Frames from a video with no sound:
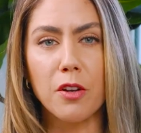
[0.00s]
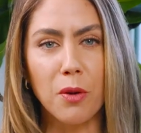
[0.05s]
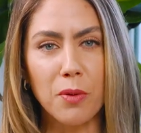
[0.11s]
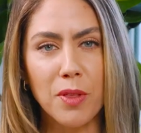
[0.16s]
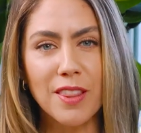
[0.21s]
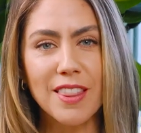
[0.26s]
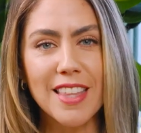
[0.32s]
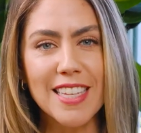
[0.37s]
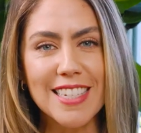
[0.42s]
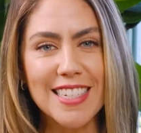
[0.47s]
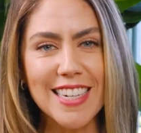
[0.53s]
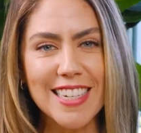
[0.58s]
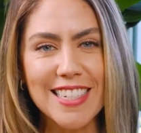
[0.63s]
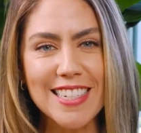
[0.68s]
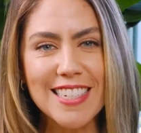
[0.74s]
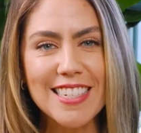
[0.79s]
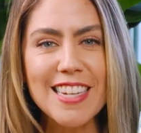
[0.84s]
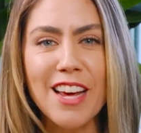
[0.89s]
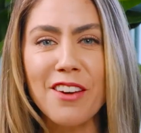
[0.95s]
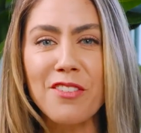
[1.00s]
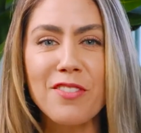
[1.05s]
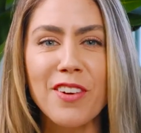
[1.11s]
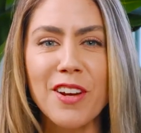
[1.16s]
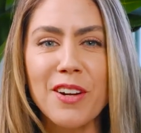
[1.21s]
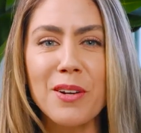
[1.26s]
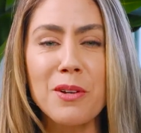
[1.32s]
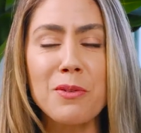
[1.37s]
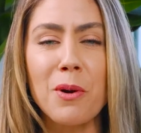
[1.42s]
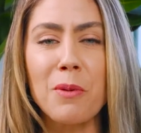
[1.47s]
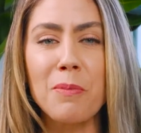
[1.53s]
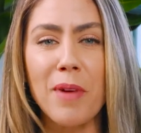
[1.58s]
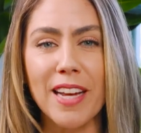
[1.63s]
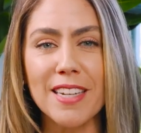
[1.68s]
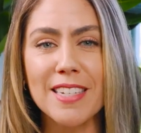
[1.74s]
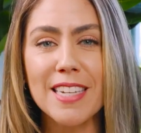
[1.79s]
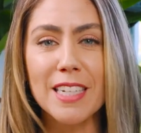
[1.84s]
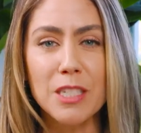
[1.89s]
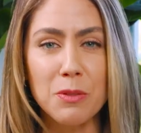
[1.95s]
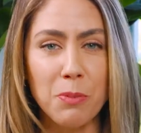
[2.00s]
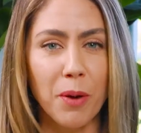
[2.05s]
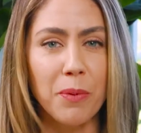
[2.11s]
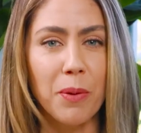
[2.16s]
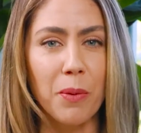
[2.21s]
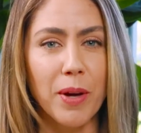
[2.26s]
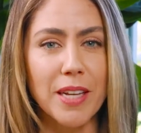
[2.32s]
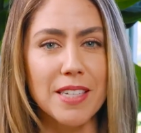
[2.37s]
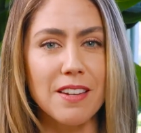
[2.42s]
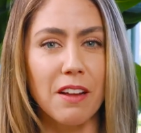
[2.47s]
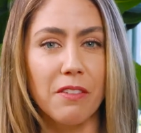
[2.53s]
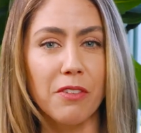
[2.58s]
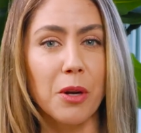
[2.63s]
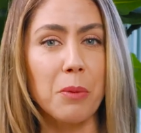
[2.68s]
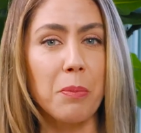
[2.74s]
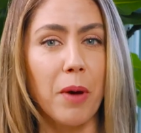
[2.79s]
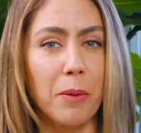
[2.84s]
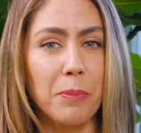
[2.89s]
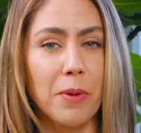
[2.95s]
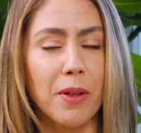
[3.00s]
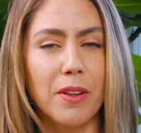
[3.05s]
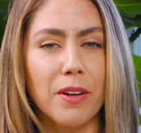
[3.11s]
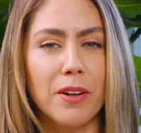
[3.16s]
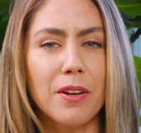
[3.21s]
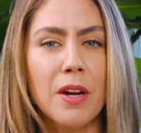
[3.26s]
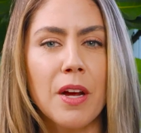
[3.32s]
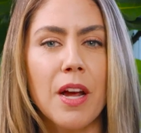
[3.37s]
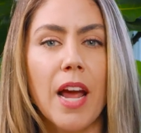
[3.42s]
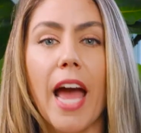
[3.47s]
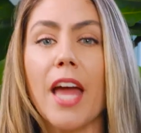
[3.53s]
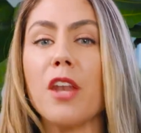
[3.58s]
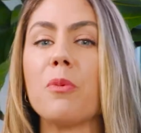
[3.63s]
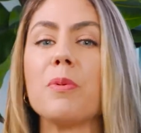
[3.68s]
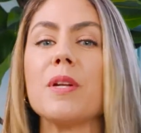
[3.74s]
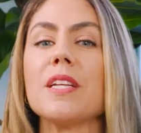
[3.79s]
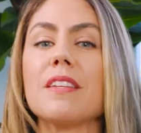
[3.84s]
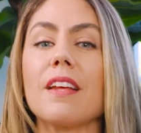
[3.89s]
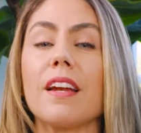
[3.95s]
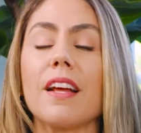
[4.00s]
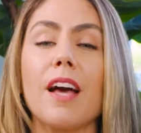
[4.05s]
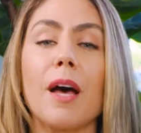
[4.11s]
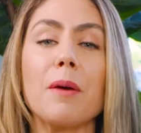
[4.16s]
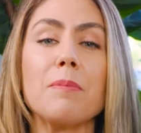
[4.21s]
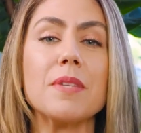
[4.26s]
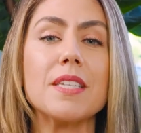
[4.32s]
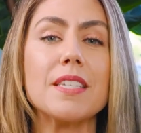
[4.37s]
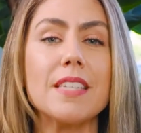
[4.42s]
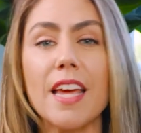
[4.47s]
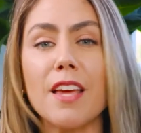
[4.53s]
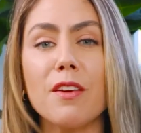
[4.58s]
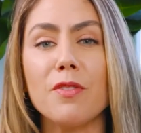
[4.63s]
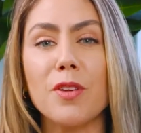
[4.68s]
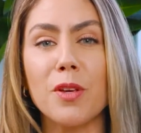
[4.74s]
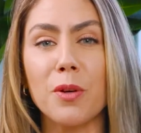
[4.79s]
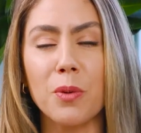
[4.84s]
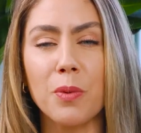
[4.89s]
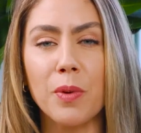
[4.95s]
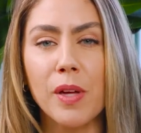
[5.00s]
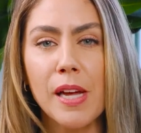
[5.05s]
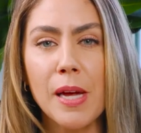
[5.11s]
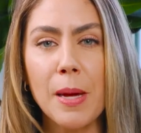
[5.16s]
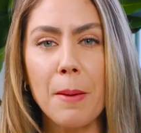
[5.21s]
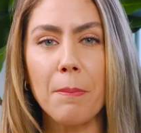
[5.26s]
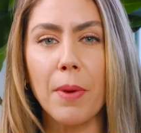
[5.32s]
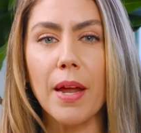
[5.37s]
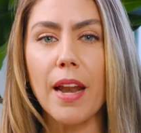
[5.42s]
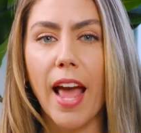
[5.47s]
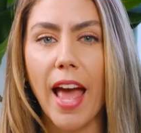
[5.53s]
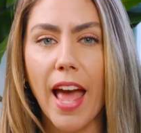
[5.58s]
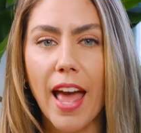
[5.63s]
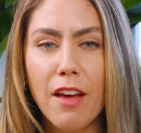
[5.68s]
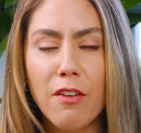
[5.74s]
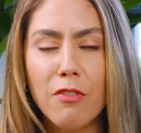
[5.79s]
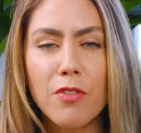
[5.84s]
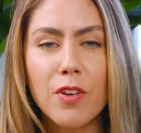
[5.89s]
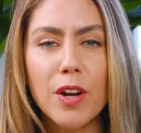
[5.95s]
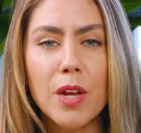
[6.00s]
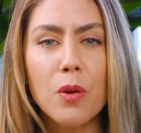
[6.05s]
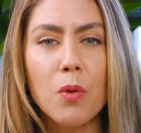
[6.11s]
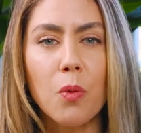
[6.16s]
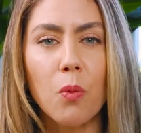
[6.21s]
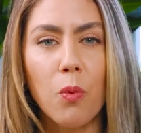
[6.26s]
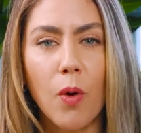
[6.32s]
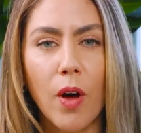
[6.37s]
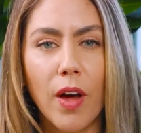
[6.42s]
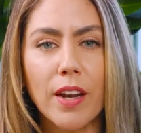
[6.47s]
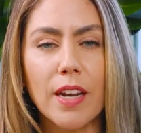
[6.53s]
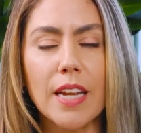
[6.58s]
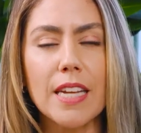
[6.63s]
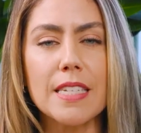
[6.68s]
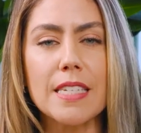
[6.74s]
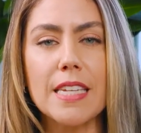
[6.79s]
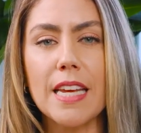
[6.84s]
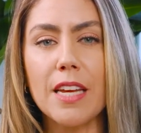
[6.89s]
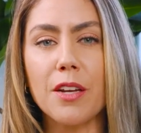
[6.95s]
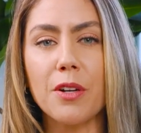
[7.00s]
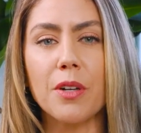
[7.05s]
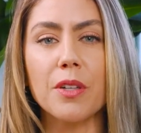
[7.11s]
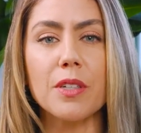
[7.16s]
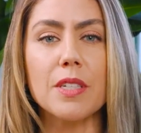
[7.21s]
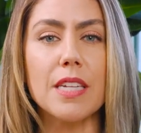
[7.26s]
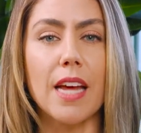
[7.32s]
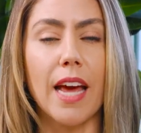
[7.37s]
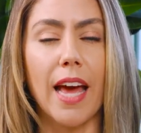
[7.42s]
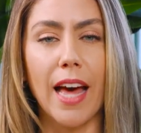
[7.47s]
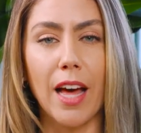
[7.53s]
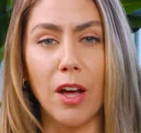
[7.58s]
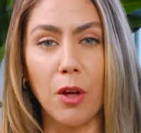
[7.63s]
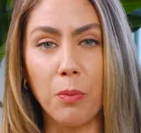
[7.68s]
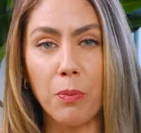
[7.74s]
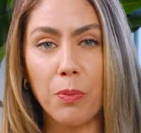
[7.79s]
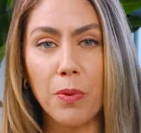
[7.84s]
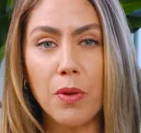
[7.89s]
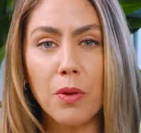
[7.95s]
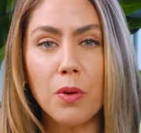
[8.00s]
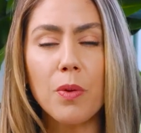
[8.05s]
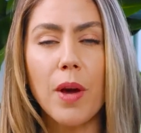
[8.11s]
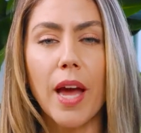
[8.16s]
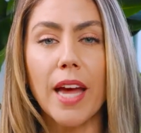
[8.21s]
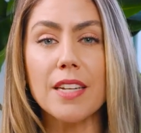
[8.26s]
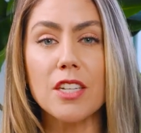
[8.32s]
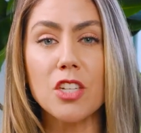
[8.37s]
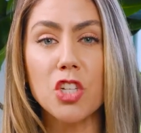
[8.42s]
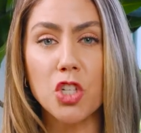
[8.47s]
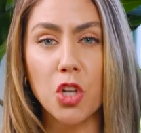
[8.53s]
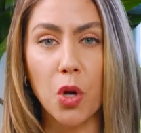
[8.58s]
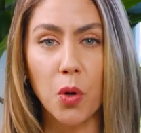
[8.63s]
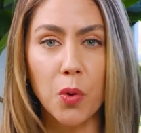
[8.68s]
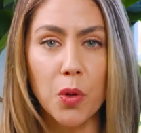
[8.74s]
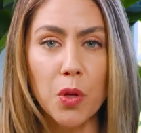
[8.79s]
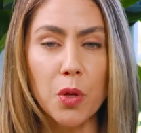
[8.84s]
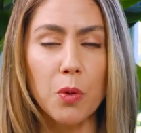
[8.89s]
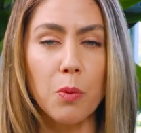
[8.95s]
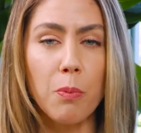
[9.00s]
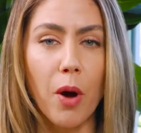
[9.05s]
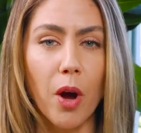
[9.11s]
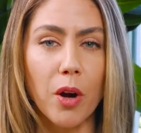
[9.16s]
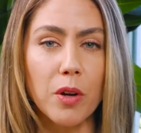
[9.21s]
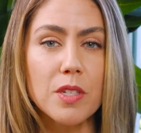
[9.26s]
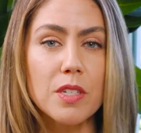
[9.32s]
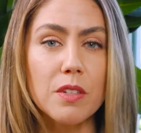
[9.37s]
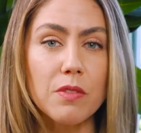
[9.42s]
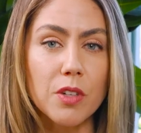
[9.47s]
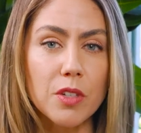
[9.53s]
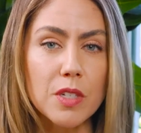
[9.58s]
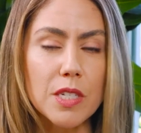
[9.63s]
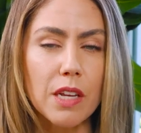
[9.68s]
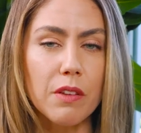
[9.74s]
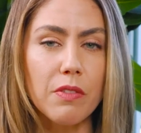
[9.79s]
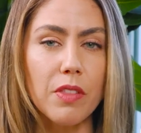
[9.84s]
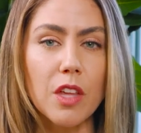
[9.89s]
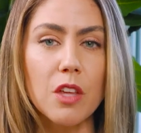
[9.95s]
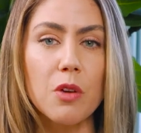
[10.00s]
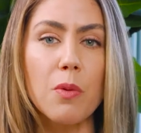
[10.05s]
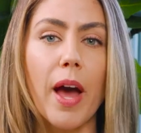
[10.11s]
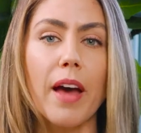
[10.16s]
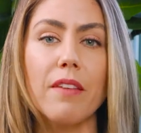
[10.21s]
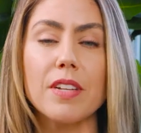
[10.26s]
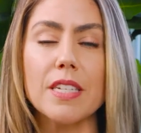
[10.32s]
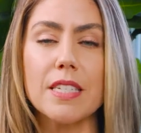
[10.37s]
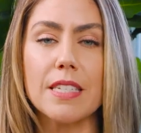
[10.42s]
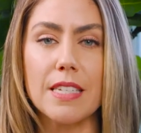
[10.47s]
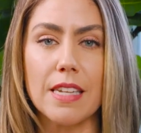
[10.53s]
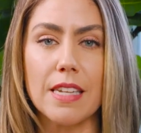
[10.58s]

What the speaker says: know that this doesn't sound very romantic. It's probably why it's not very popular and nobody's going to come save you. But everyone is here to help you and show you parts of yourself that you haven't